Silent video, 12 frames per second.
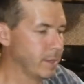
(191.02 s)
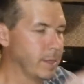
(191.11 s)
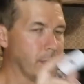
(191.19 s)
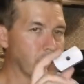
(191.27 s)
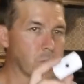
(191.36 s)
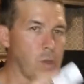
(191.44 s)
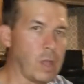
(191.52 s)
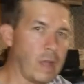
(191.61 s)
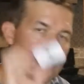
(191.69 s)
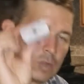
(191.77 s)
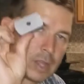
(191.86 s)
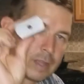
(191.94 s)
And so I'll have
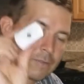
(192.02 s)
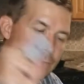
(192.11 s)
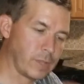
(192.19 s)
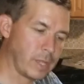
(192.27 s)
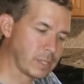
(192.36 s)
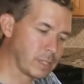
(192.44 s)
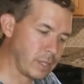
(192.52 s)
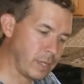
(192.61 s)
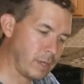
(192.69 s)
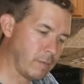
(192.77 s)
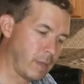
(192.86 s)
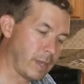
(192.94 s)
a link for this
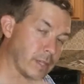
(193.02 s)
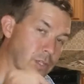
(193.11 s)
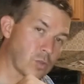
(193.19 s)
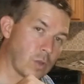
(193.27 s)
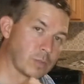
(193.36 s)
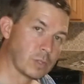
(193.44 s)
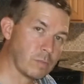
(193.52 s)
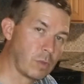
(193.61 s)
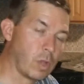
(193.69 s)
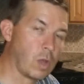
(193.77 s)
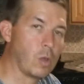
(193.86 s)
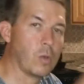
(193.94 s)
in my description
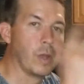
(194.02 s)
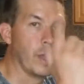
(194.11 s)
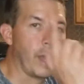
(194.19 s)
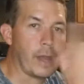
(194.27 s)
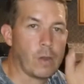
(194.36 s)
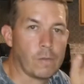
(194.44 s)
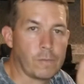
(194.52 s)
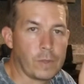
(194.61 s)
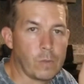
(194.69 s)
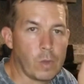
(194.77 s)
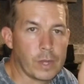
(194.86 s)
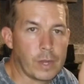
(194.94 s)
below, and hopefully
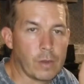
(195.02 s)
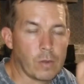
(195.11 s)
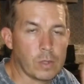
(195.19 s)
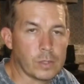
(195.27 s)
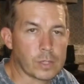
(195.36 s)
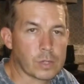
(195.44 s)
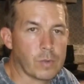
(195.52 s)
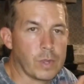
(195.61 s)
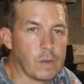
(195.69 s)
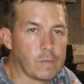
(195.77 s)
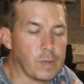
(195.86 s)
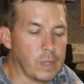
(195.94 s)
one here on the screen
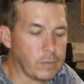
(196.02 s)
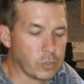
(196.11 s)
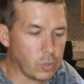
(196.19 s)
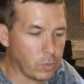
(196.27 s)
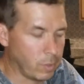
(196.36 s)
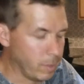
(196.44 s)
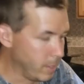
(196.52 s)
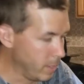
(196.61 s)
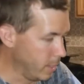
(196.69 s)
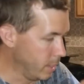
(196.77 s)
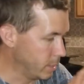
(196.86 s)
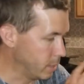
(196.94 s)
over my left shoulder.
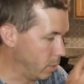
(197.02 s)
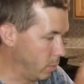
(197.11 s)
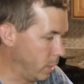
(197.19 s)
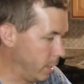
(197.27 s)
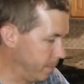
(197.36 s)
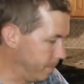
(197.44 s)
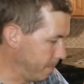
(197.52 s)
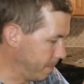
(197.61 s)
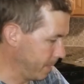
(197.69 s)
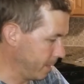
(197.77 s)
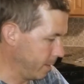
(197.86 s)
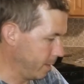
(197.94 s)
So uh,
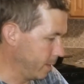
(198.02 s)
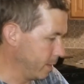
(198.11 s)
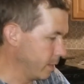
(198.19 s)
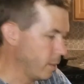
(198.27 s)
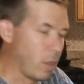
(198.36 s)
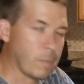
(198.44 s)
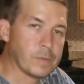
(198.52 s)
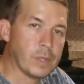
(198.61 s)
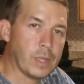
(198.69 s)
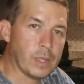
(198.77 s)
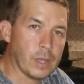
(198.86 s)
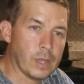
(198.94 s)
hope
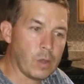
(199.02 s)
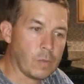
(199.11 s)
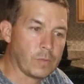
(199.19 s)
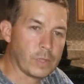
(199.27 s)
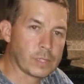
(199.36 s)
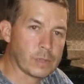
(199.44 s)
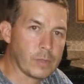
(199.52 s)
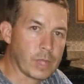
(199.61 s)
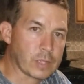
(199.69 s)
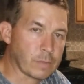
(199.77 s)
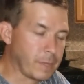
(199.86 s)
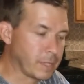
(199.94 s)
the, uh, hopefully some of you
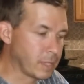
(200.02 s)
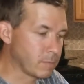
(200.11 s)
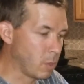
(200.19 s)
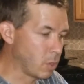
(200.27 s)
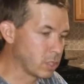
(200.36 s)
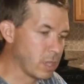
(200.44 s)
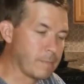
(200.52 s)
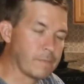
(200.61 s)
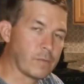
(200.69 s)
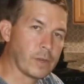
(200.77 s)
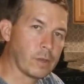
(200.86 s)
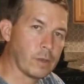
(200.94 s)
guys will pick these motors up
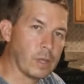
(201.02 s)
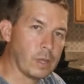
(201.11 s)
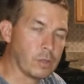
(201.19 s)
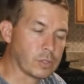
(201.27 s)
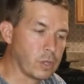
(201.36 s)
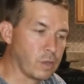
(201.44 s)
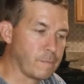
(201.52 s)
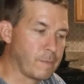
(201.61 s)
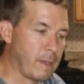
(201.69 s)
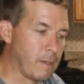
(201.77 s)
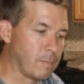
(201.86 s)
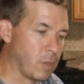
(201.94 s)
for your uh, alternative
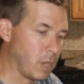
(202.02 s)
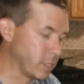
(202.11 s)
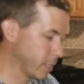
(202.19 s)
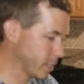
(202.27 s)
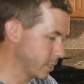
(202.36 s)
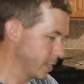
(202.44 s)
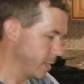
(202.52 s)
power projects